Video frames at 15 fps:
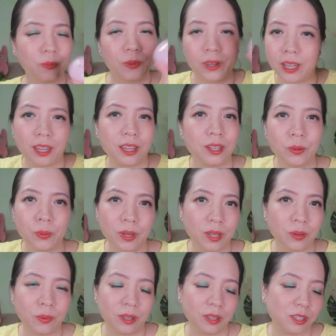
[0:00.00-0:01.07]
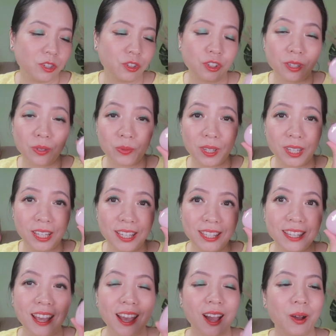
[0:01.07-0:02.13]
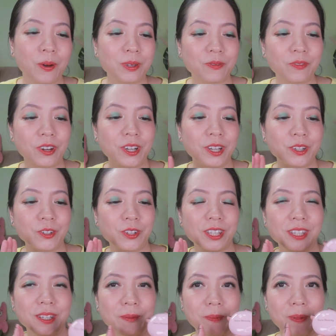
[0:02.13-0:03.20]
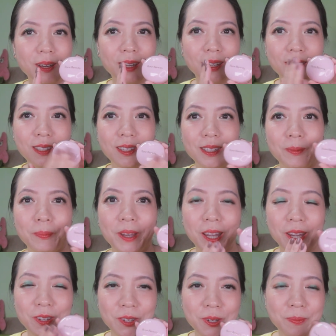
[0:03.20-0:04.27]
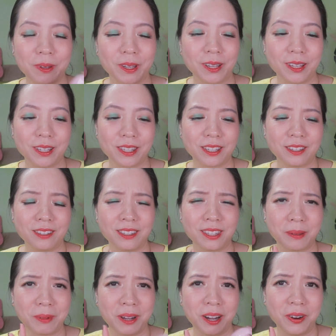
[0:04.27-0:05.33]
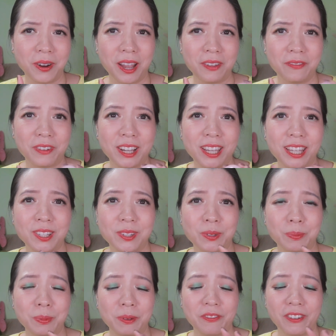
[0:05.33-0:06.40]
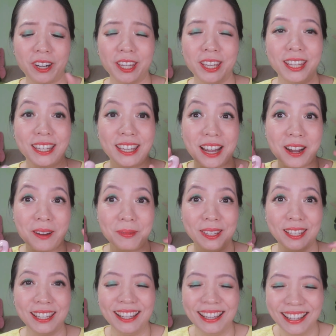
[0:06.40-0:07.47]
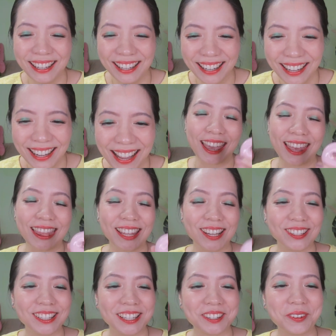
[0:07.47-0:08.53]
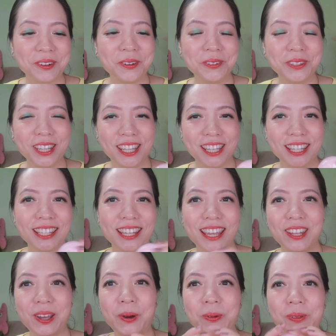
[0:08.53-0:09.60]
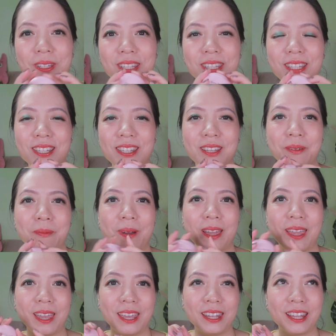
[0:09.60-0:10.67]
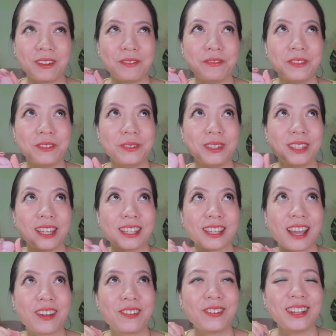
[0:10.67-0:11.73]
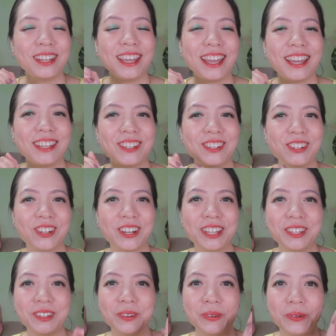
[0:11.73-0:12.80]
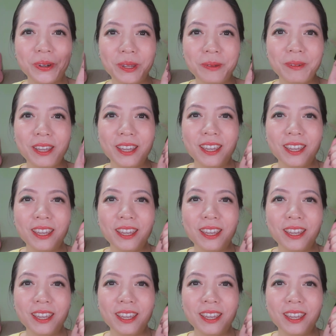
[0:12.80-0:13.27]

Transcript: but anyway, when it's just released, I was very attracted by the packaging because somehow I found it to be very yummy. And now that I own it and holding this in my hand, I feel that I really enjoy the grip.